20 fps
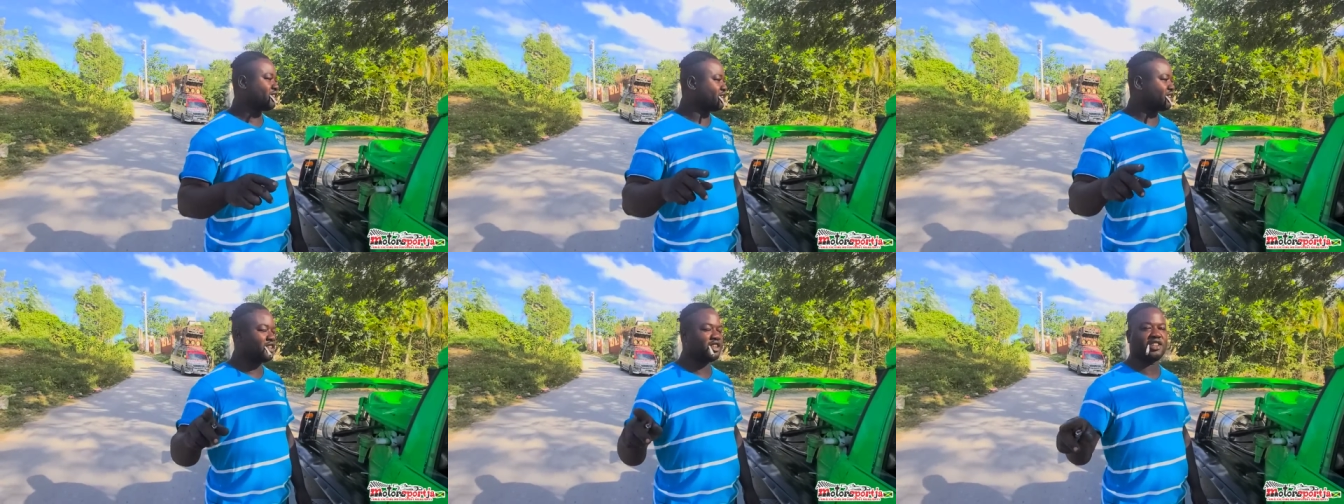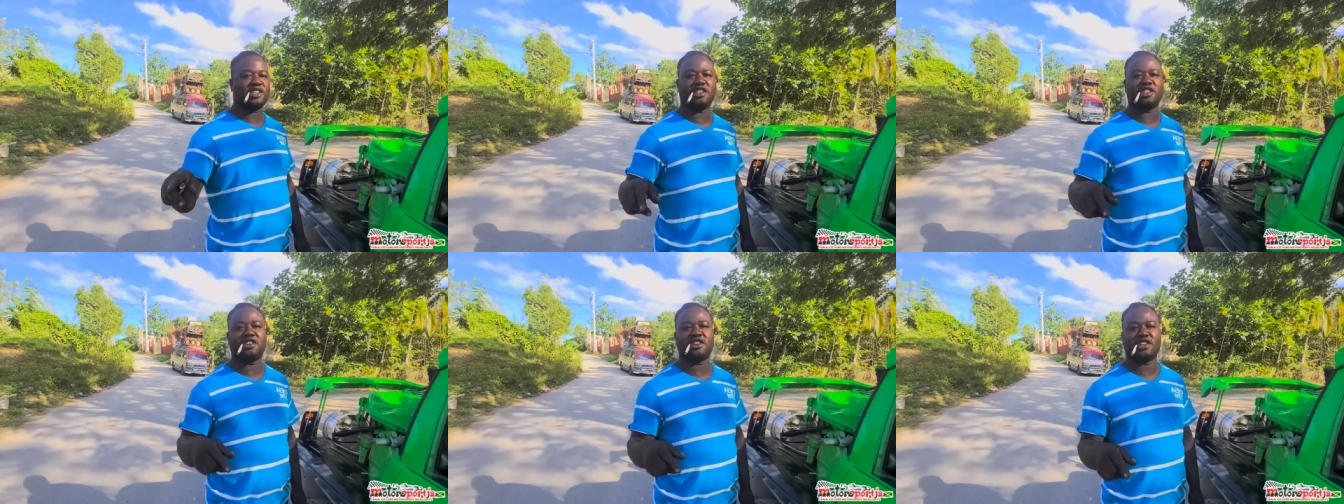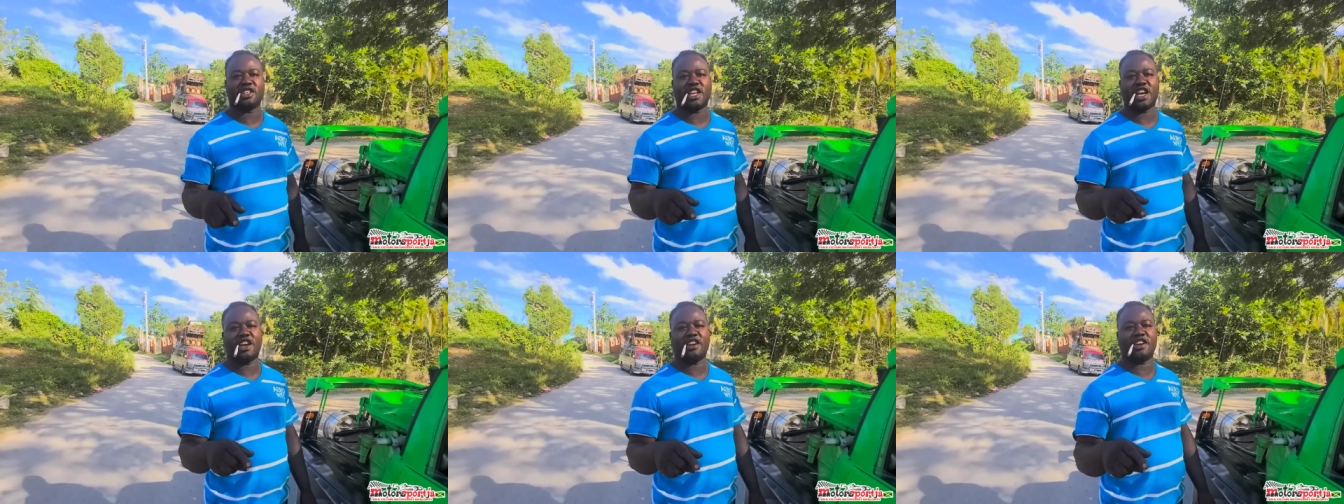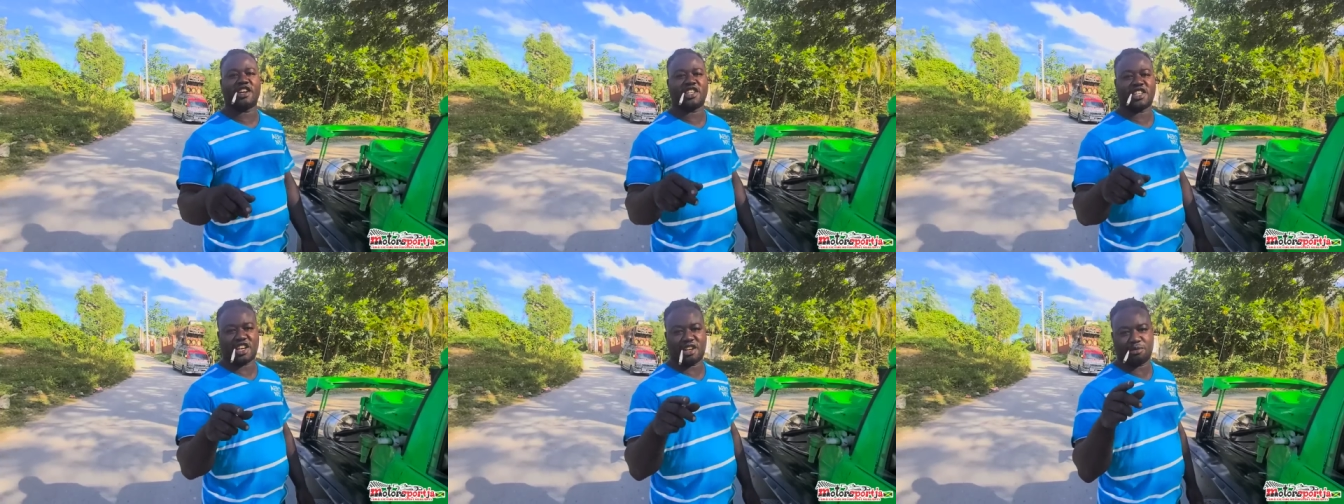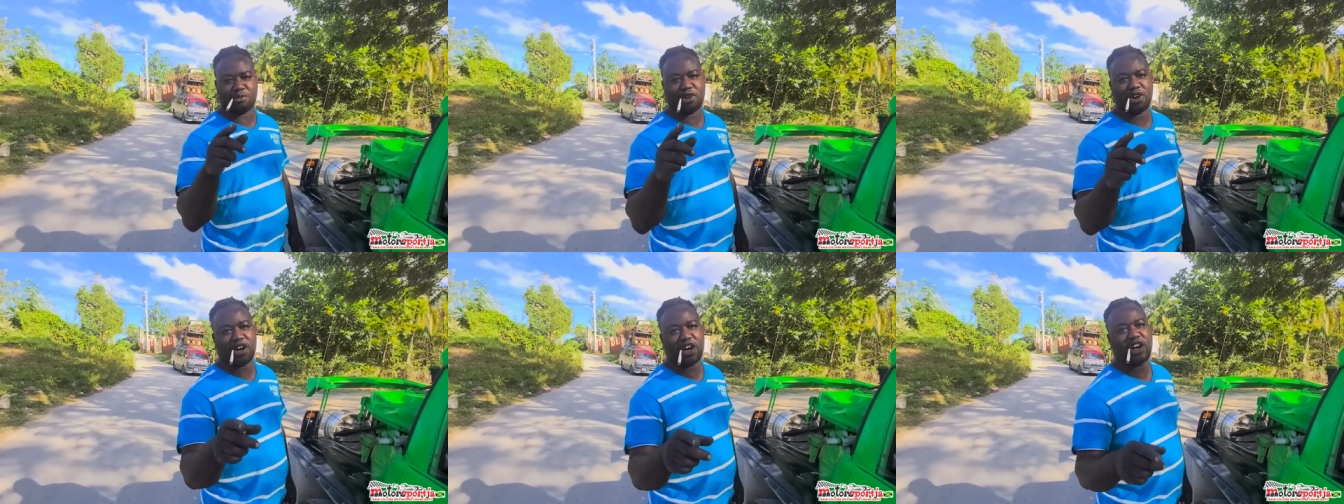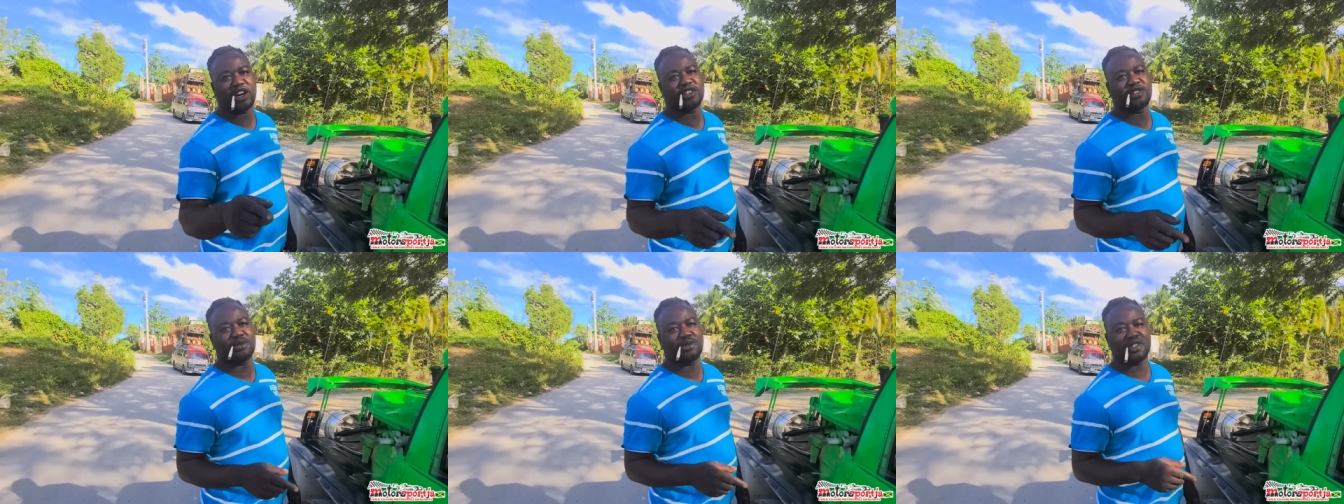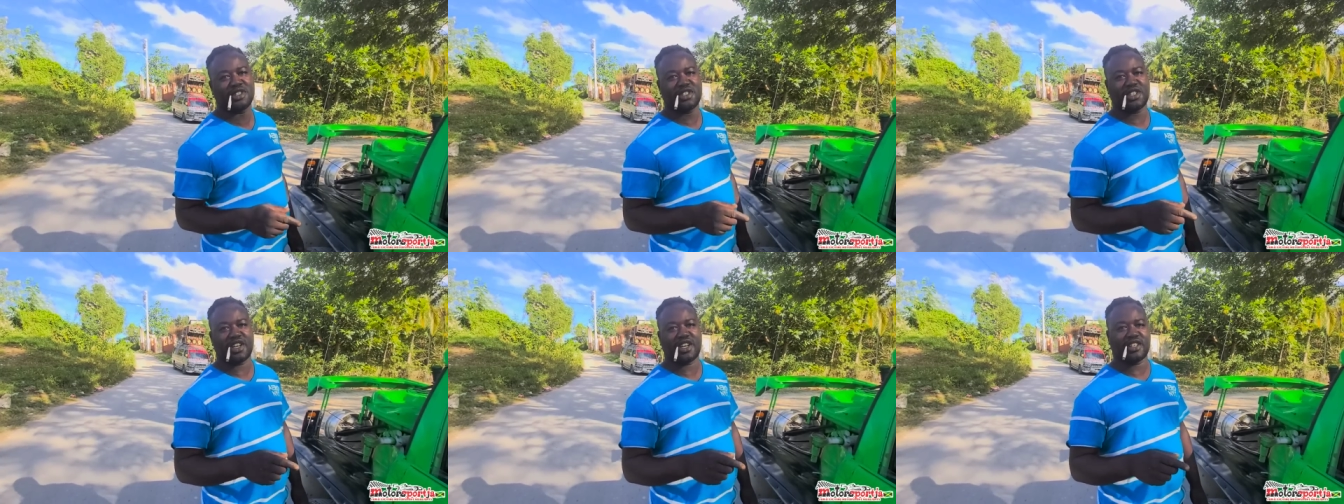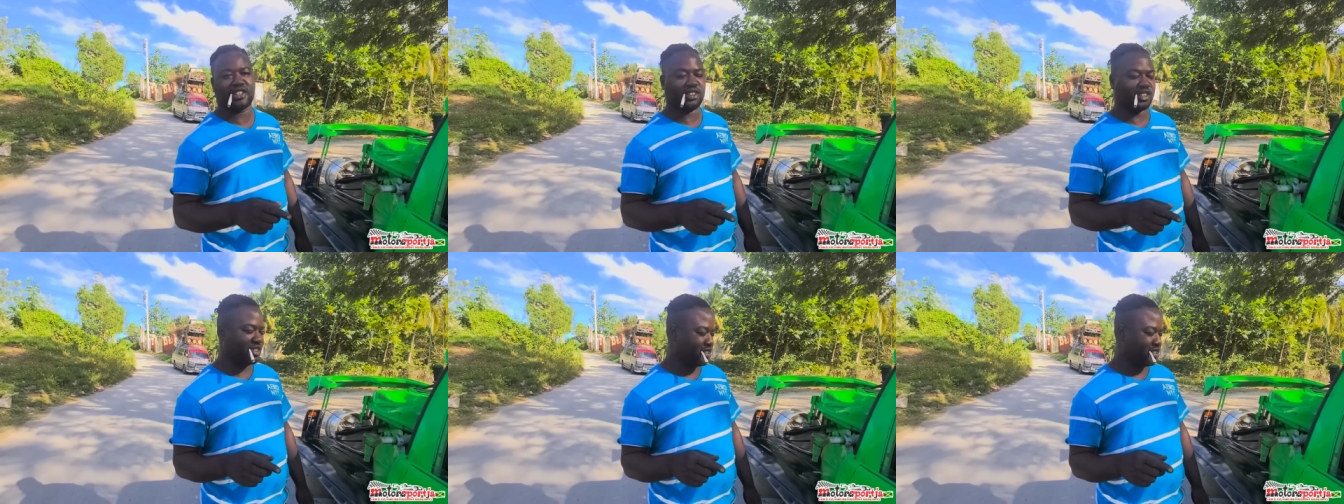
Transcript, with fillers: You don't need no direction, more axe question.